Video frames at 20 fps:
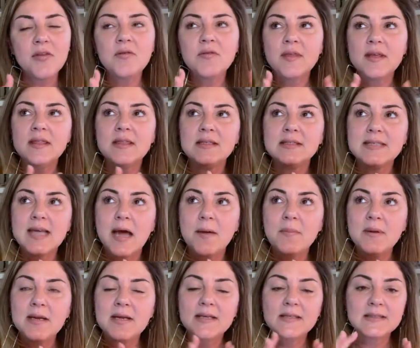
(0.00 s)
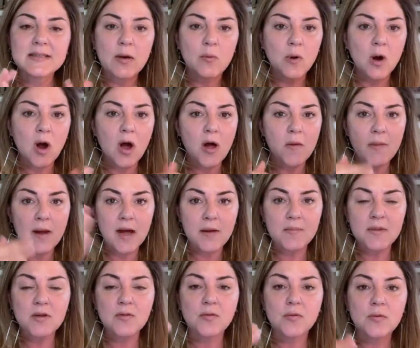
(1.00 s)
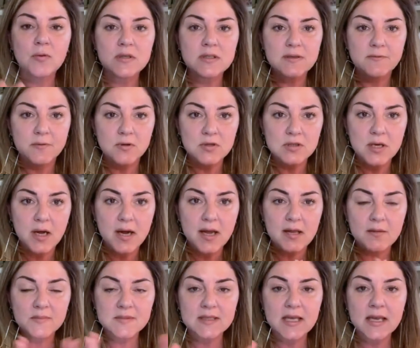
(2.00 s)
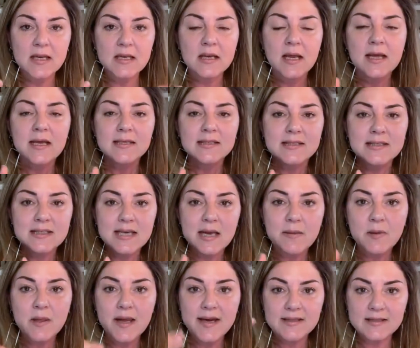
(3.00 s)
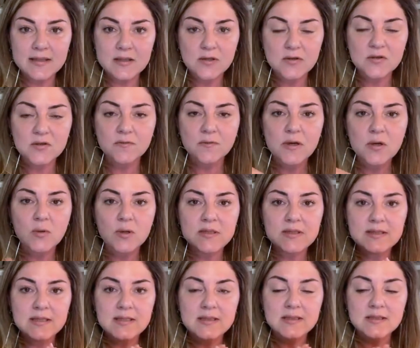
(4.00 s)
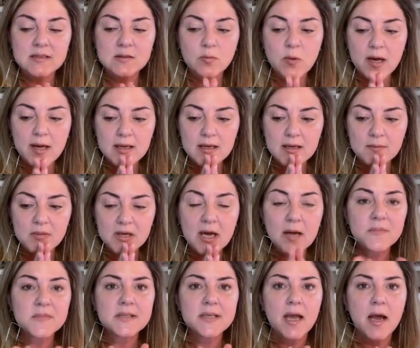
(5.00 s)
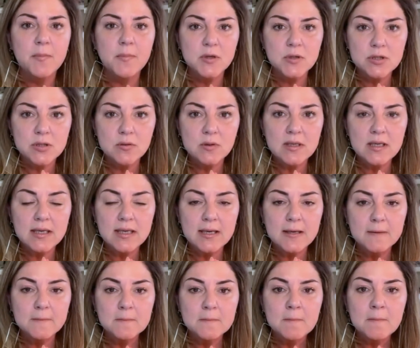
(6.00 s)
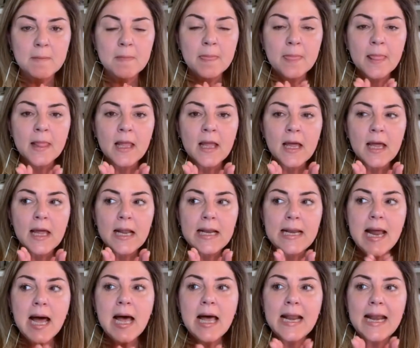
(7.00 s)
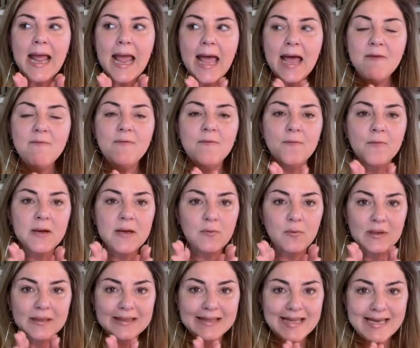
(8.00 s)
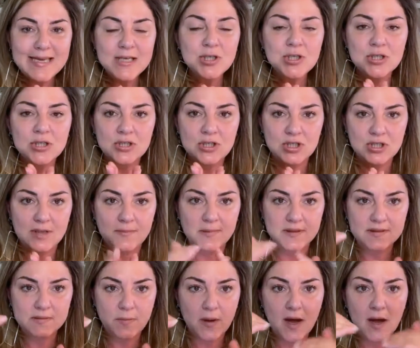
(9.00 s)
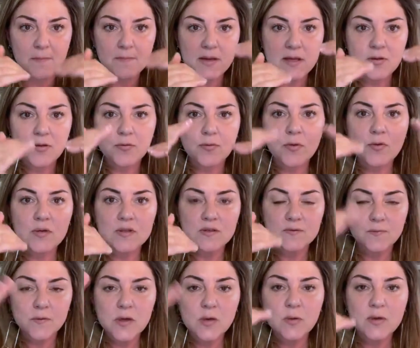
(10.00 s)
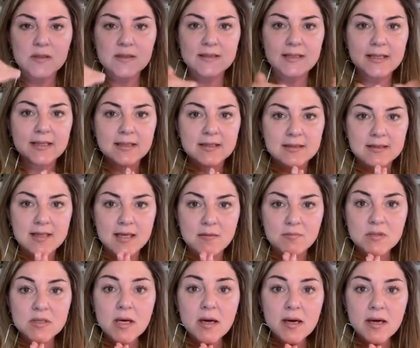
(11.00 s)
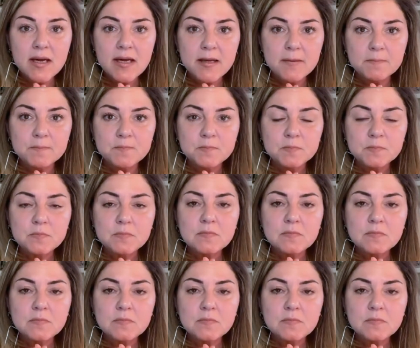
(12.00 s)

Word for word: the other thing that's happening is that we're all popping through at different times, and stabilizing those frequencies is what becomes the opportunity. Not every relationship is popping through its frequency at the same time.